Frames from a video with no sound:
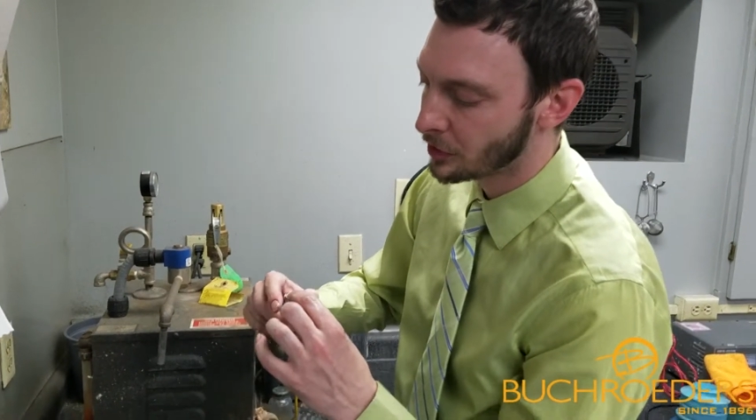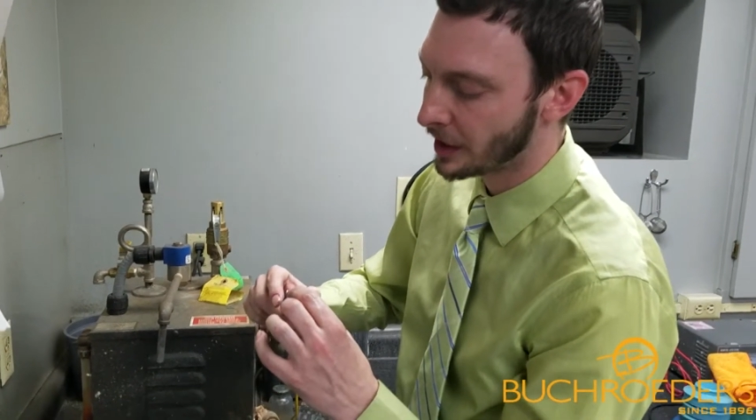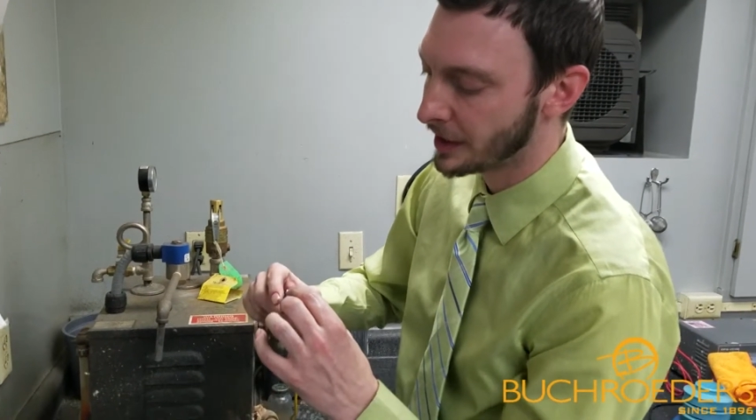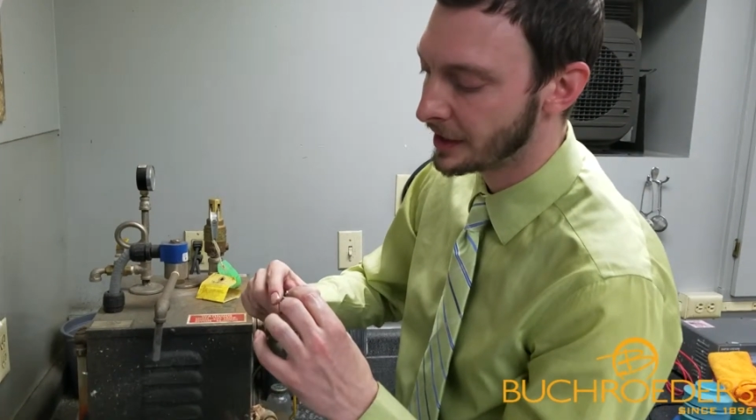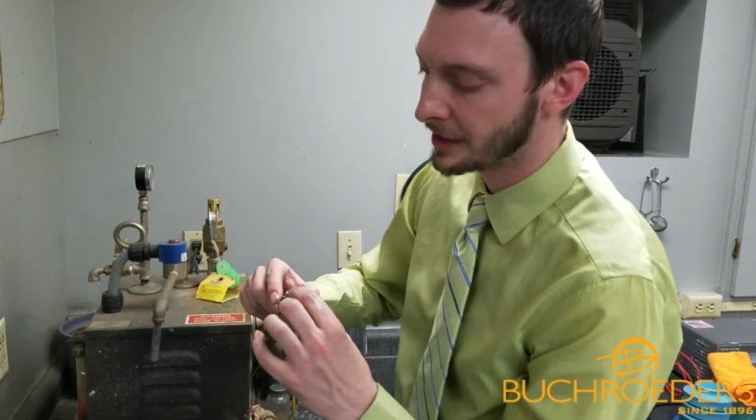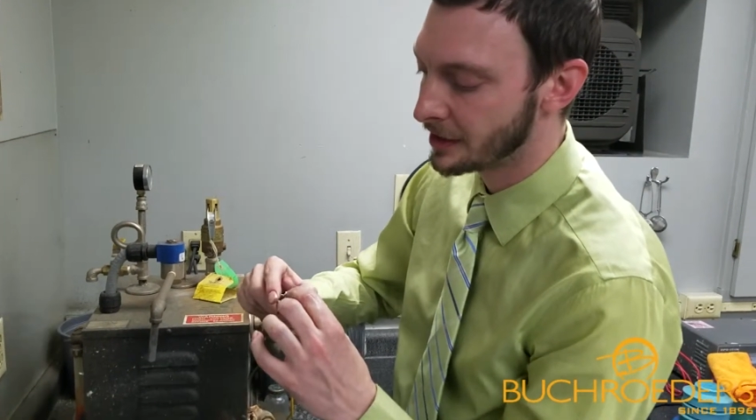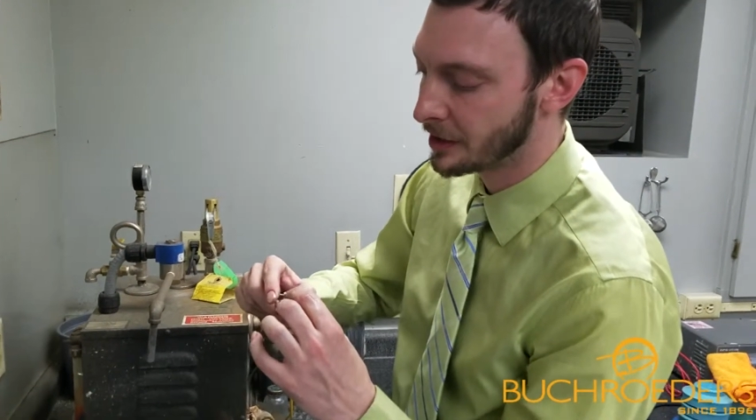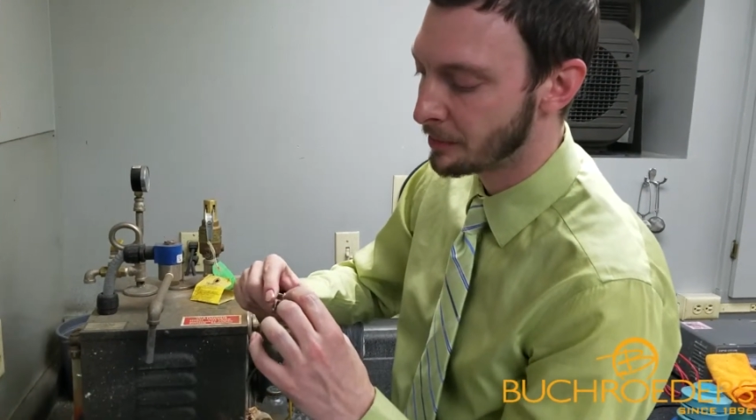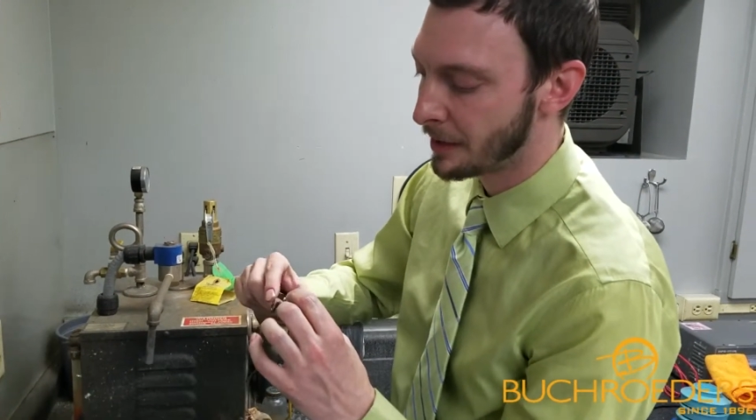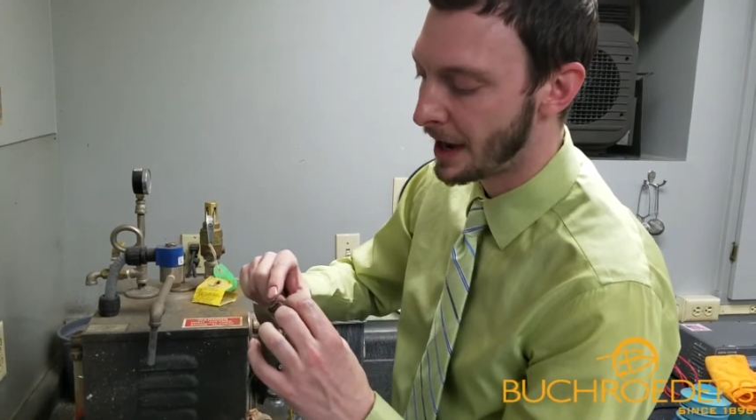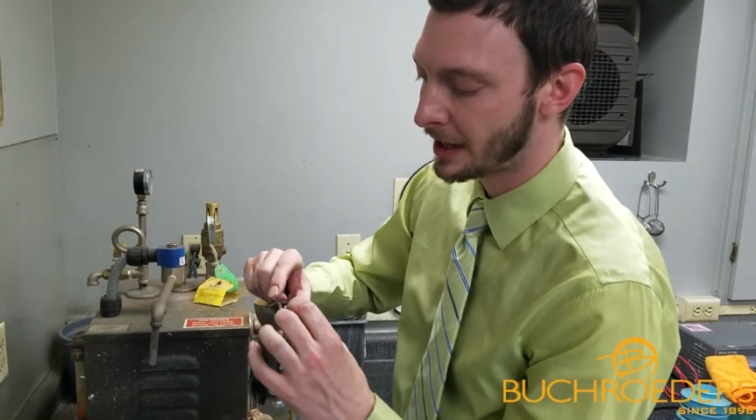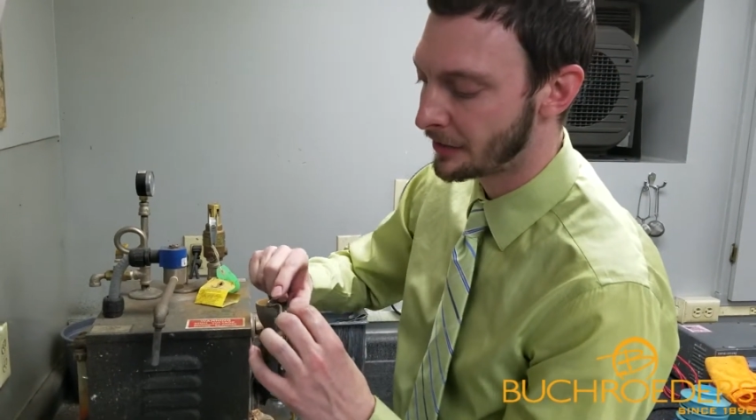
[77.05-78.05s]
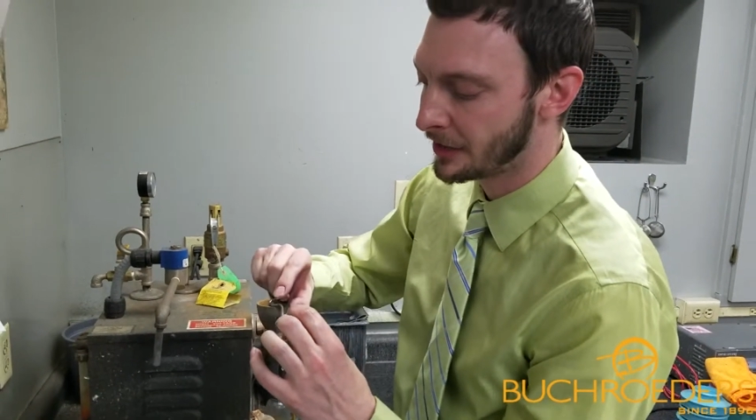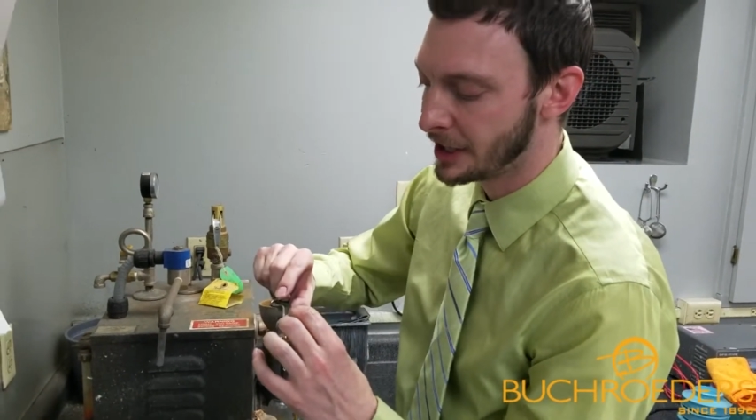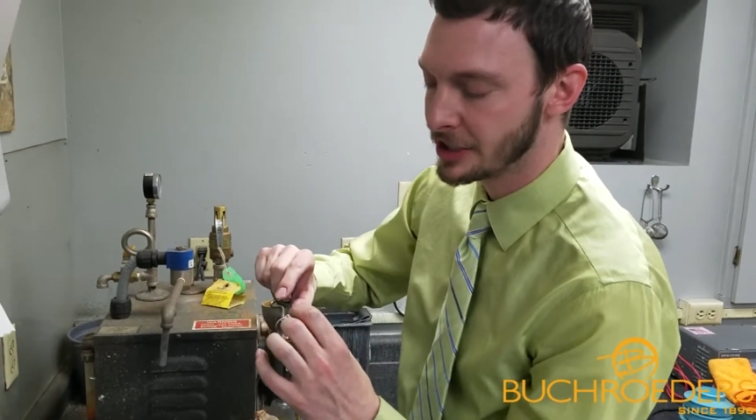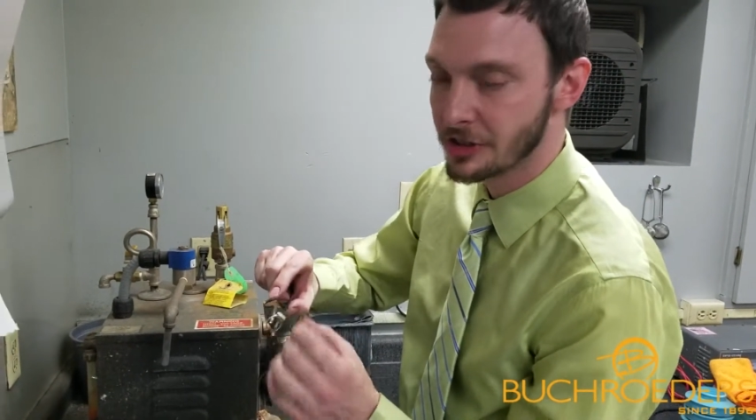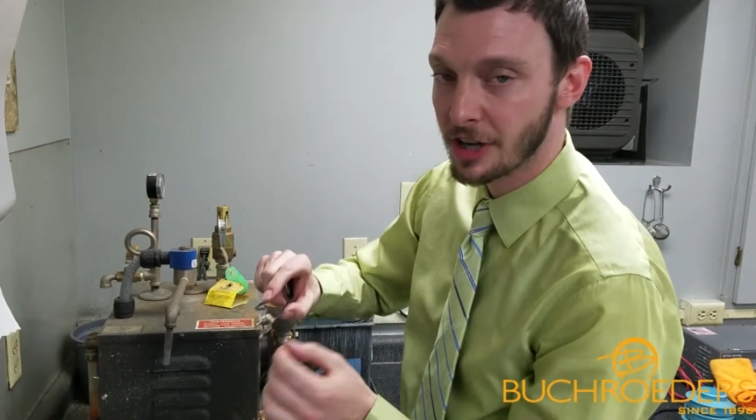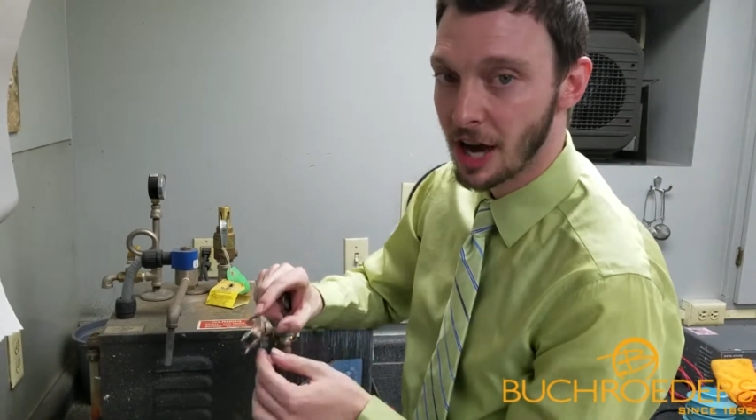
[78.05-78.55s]
so I can get to the back
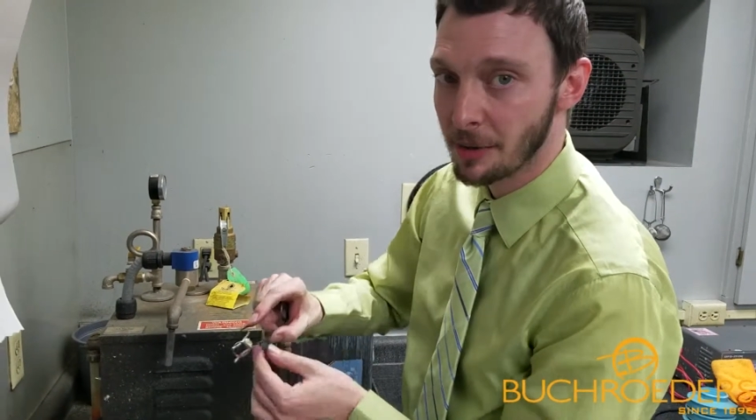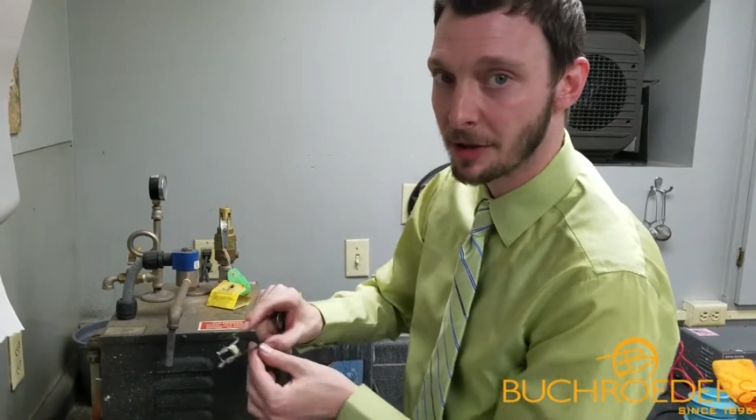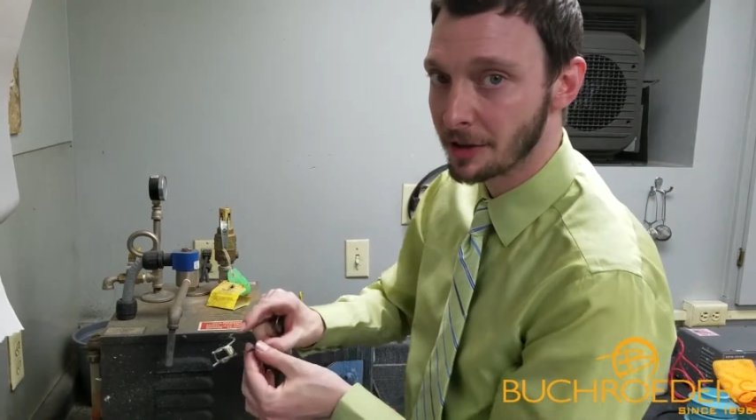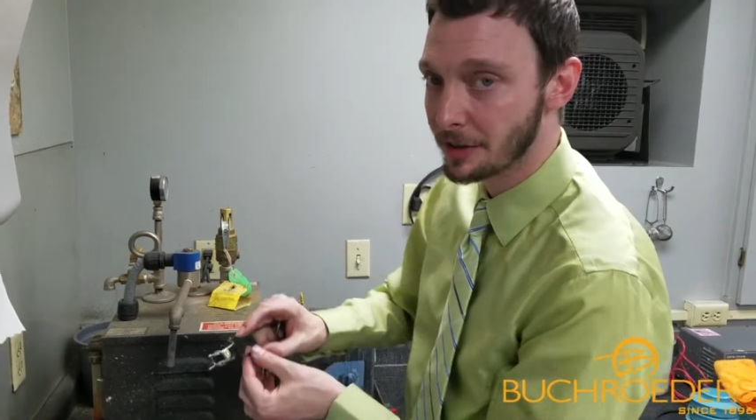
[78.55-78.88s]
of each diamond.